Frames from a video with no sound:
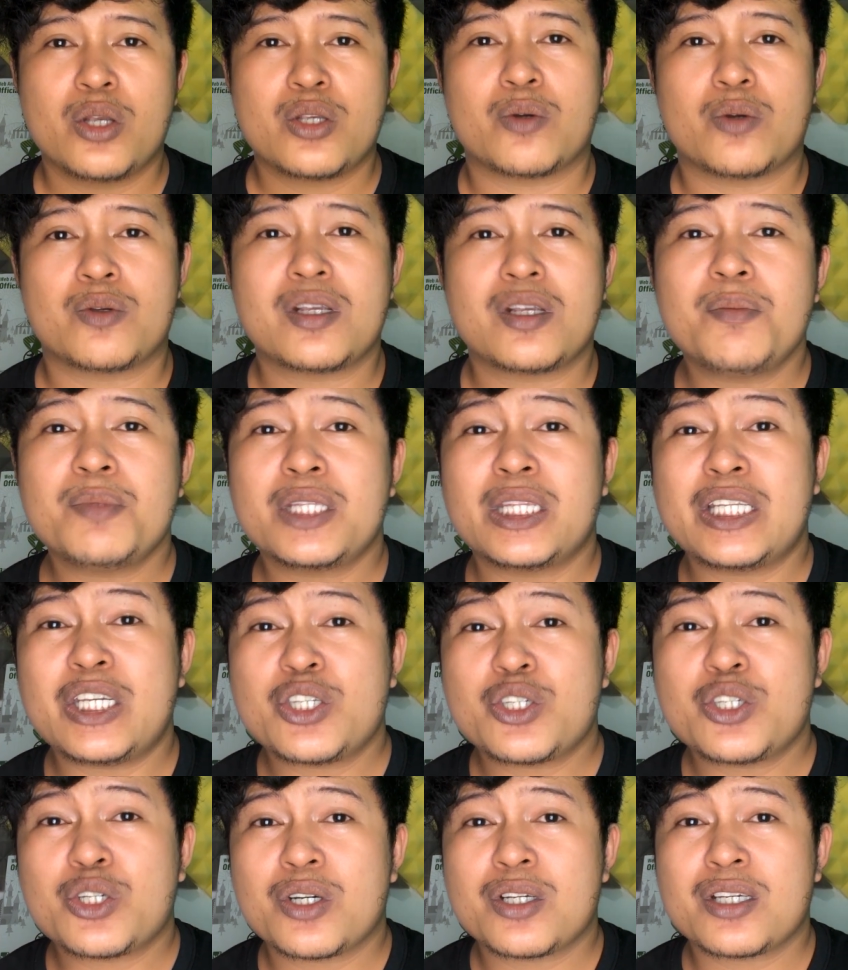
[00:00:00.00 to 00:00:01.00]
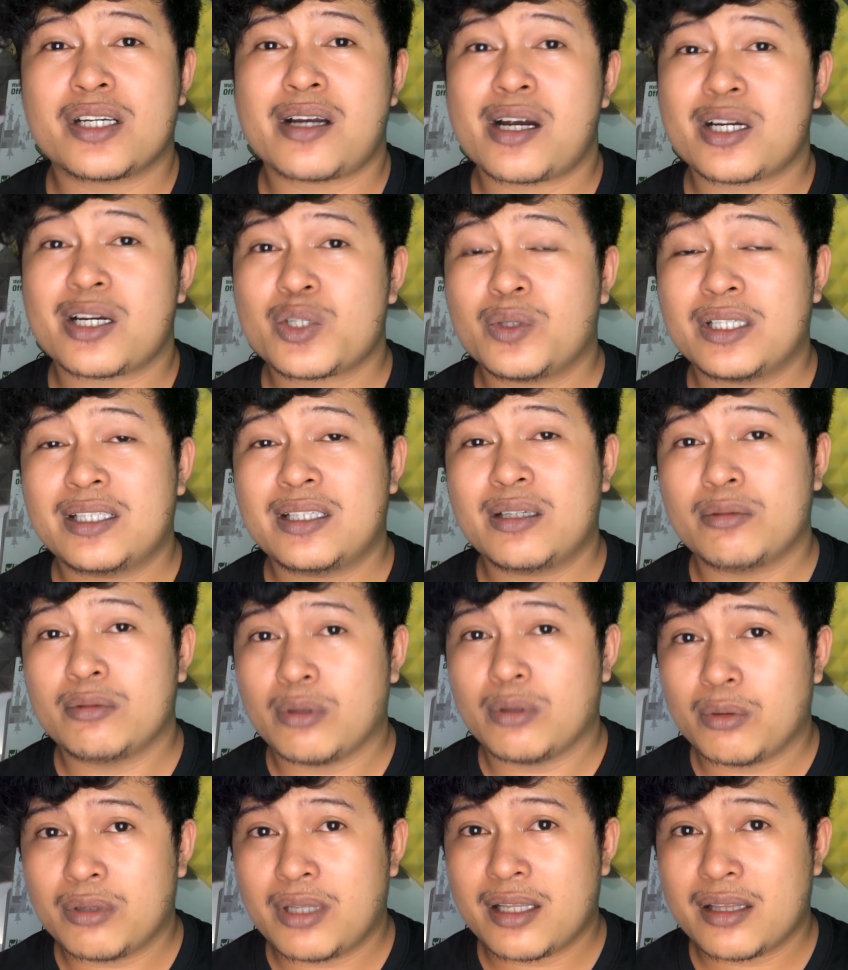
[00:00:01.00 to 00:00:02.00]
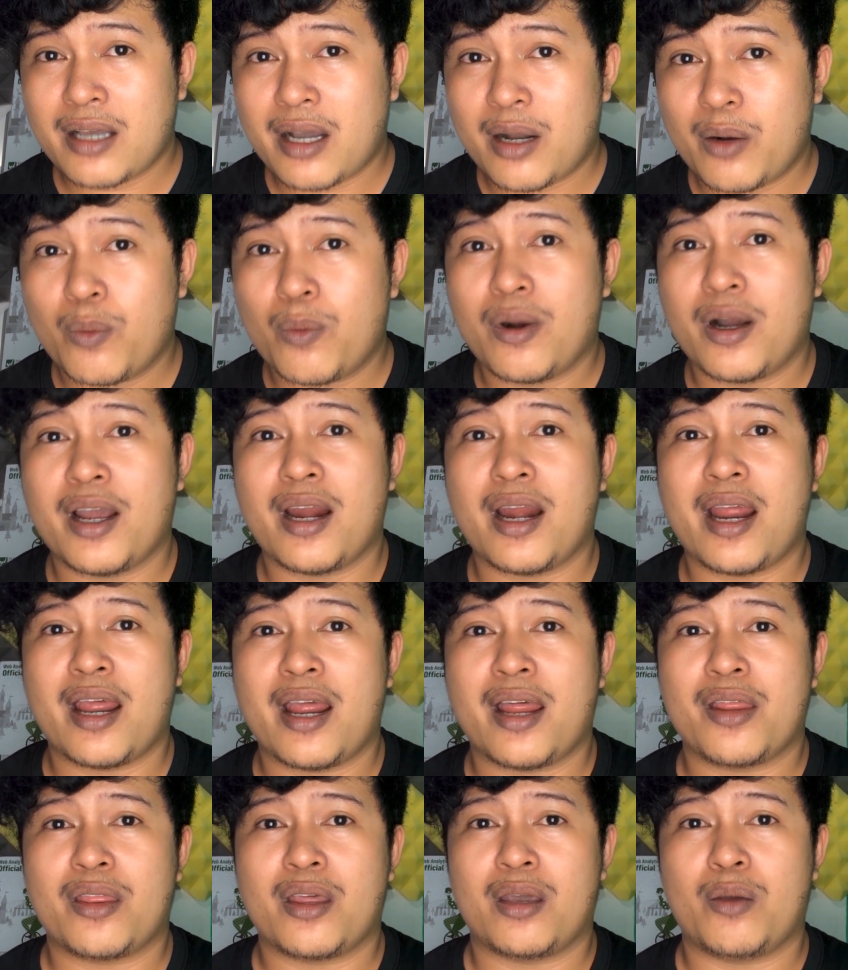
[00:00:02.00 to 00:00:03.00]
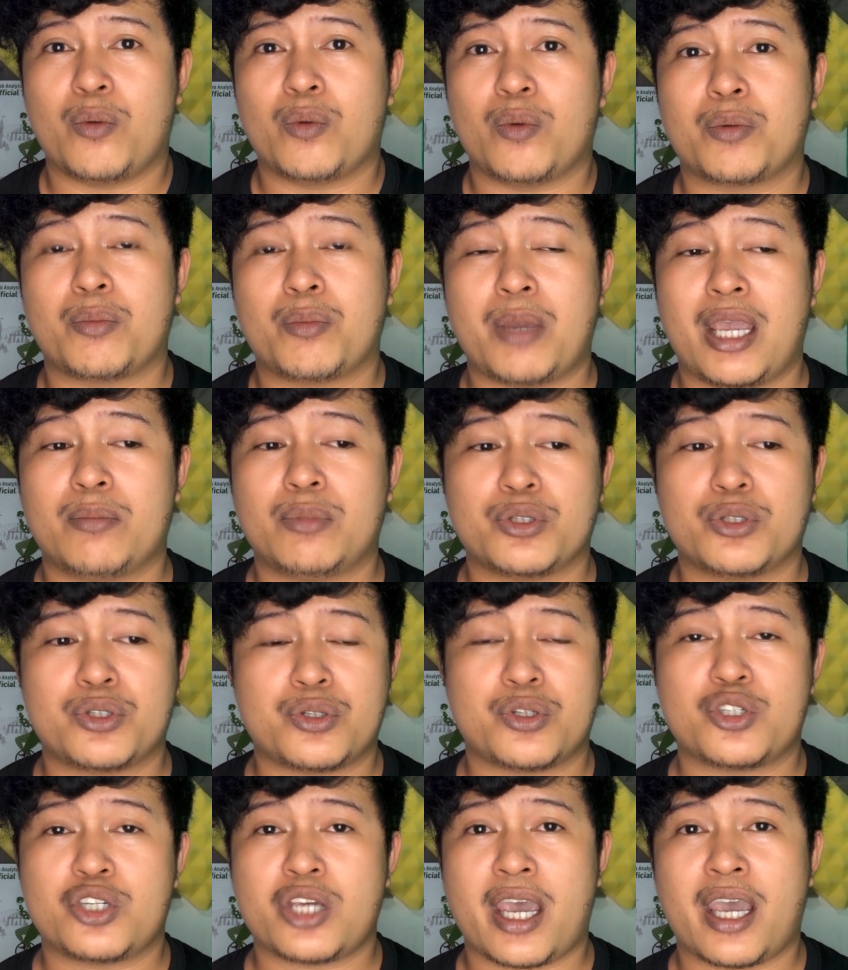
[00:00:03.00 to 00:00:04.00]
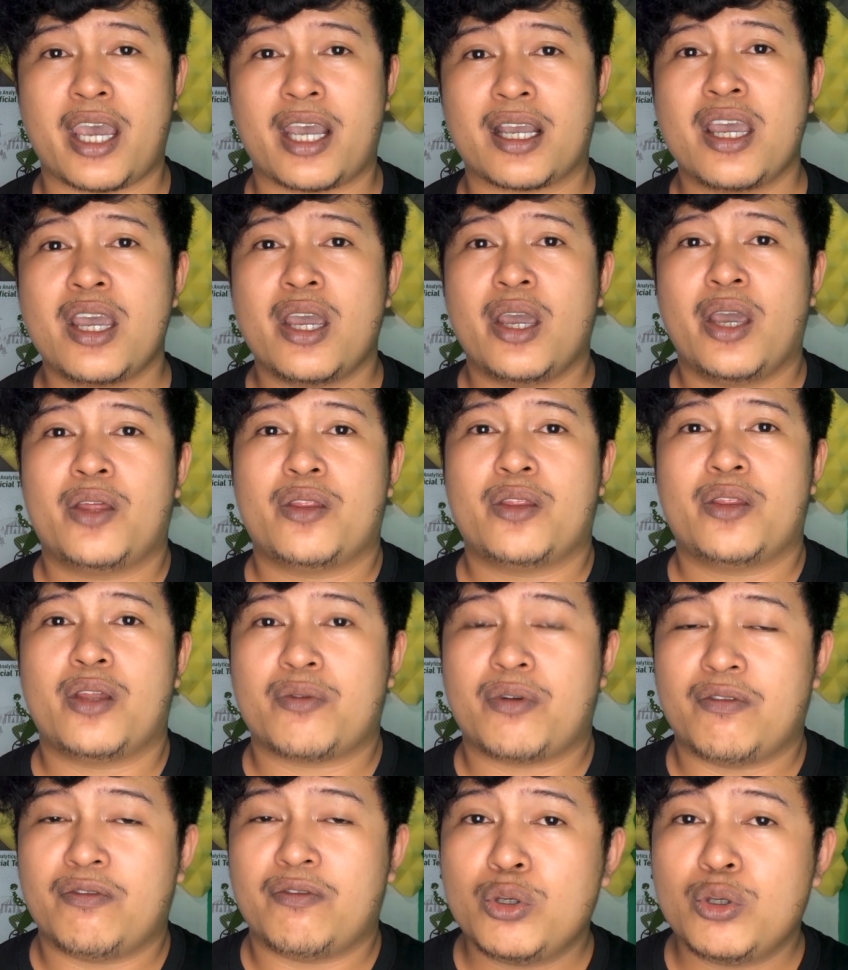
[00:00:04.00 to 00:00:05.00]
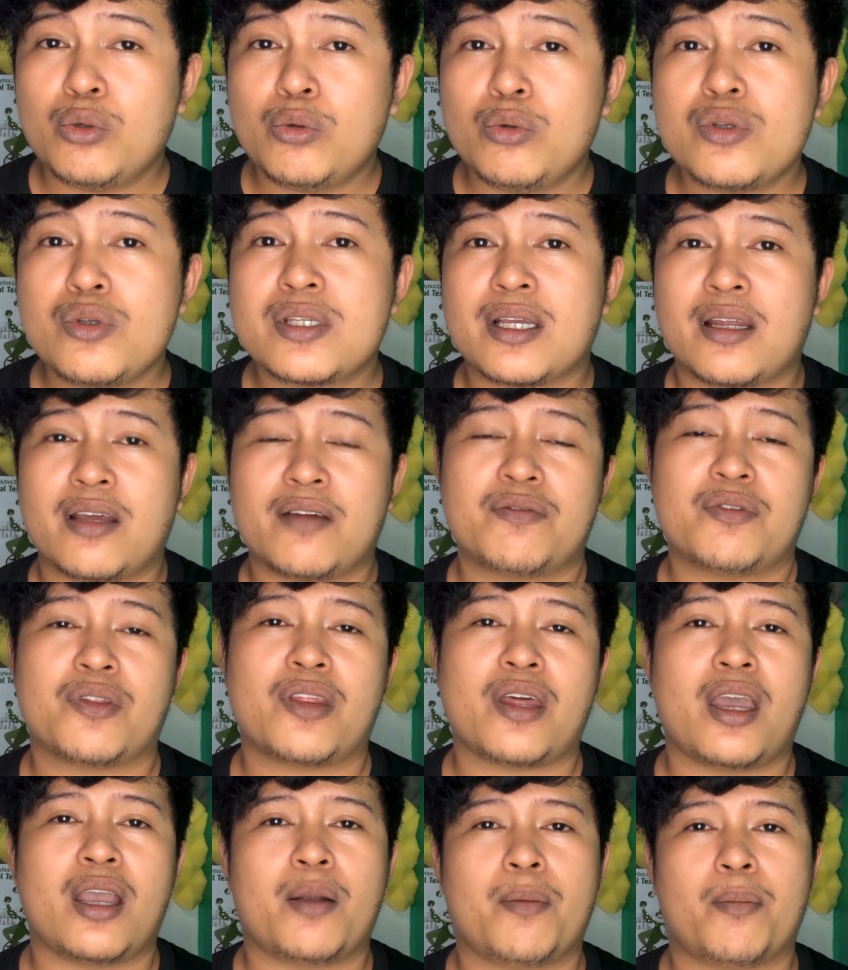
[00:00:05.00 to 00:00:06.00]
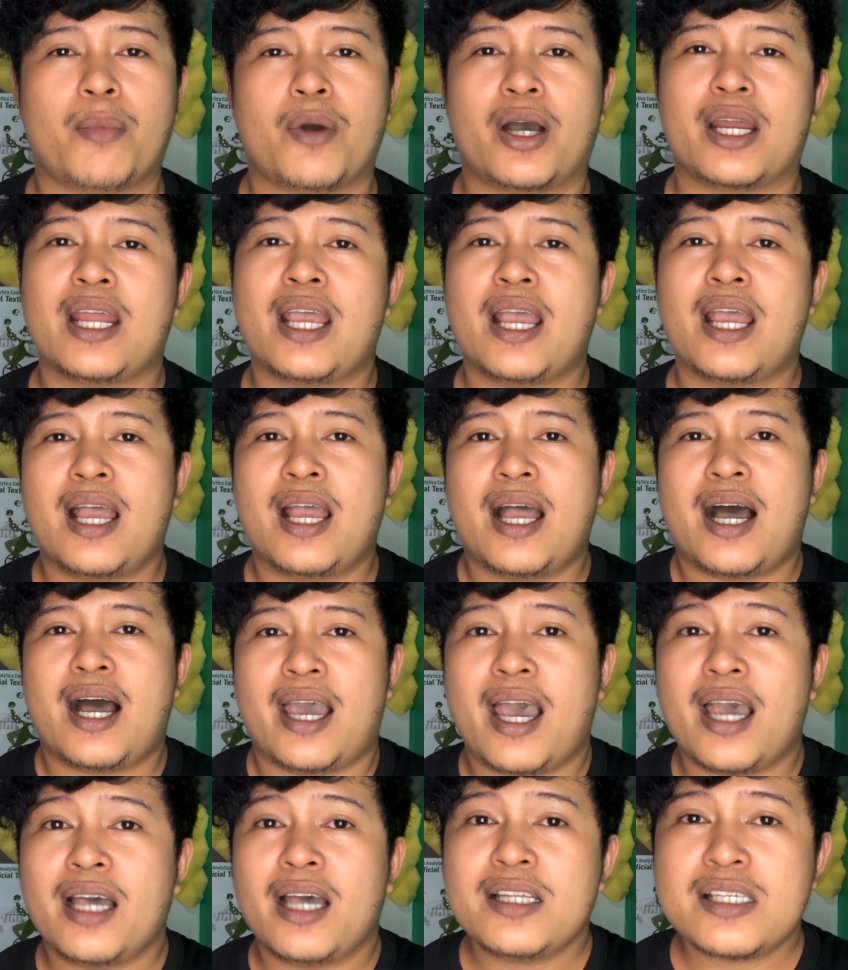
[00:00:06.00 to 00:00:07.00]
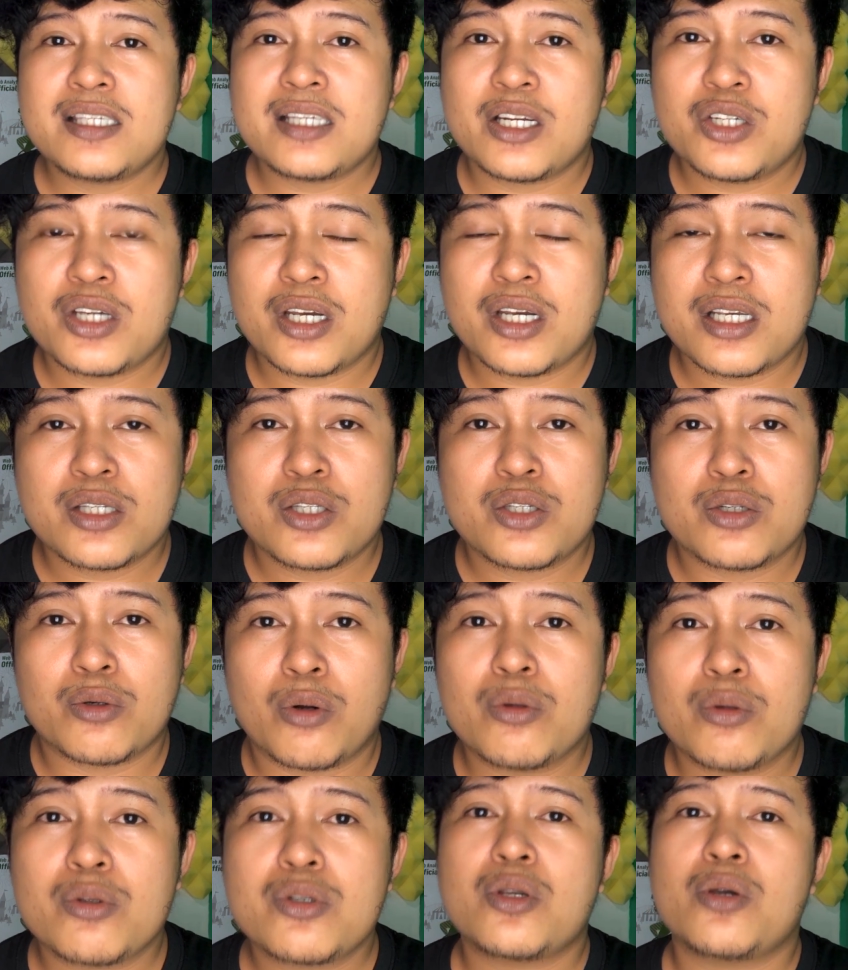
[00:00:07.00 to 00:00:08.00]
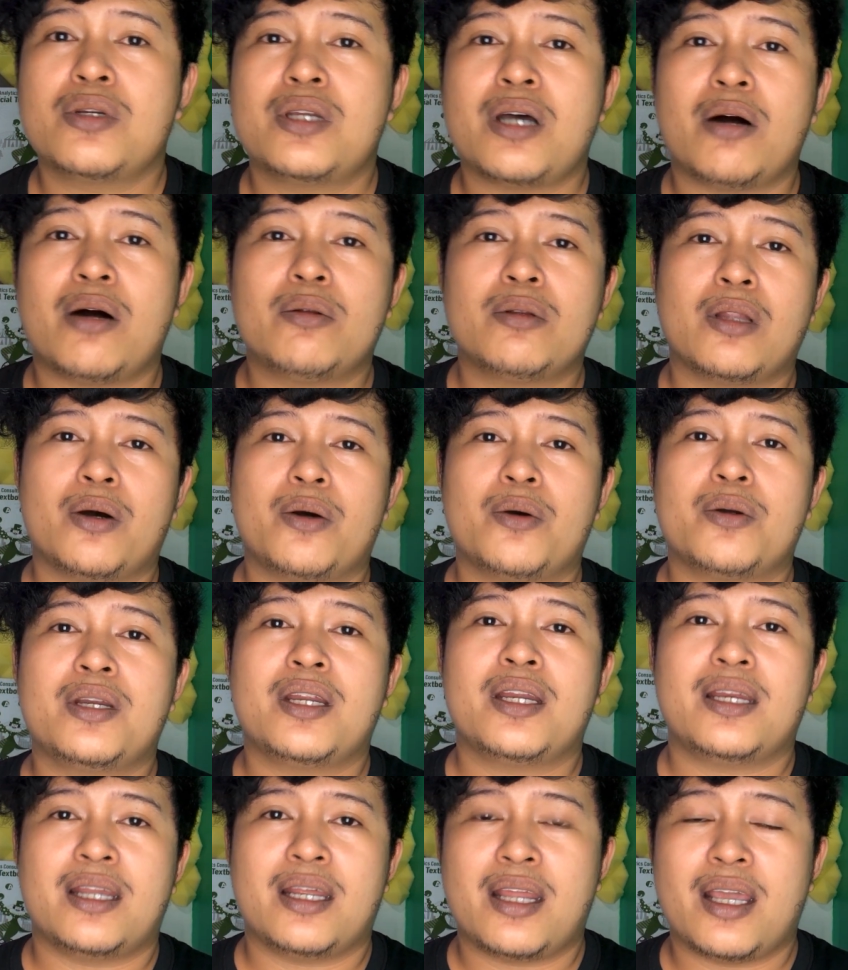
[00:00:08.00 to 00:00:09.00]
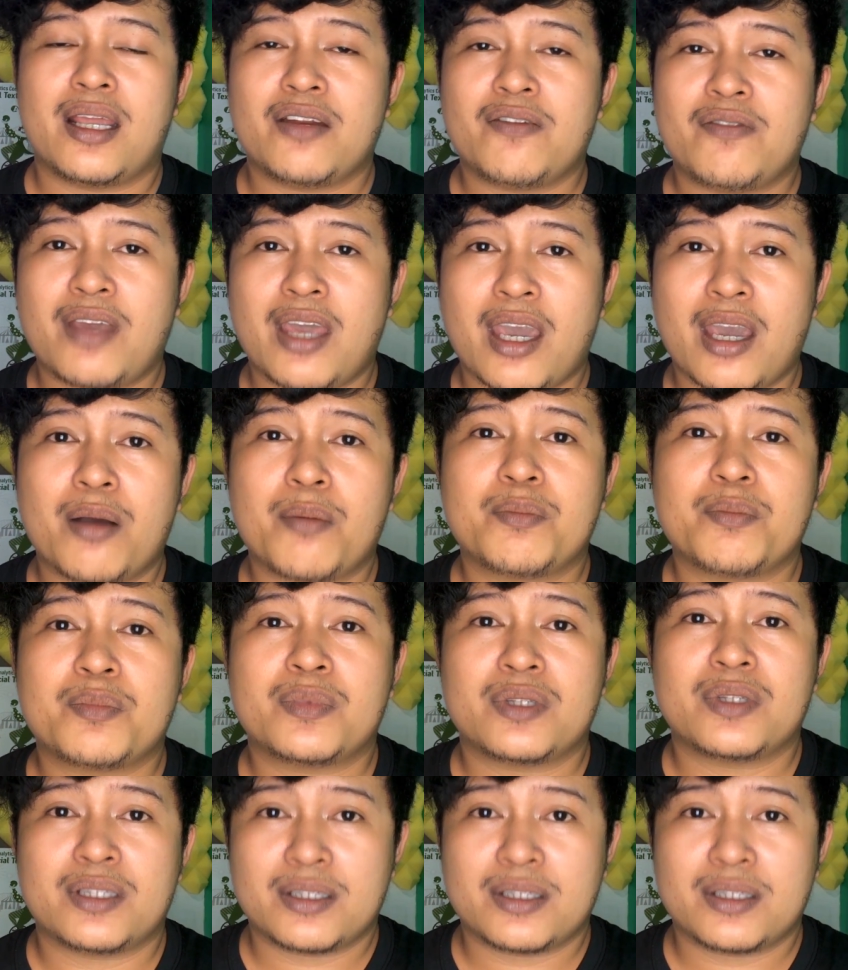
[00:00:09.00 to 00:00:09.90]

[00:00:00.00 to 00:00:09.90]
So some teachers are actually downloading that one and they will be able to check their reviews and everything, but I highly suggest to also download the Nativecamp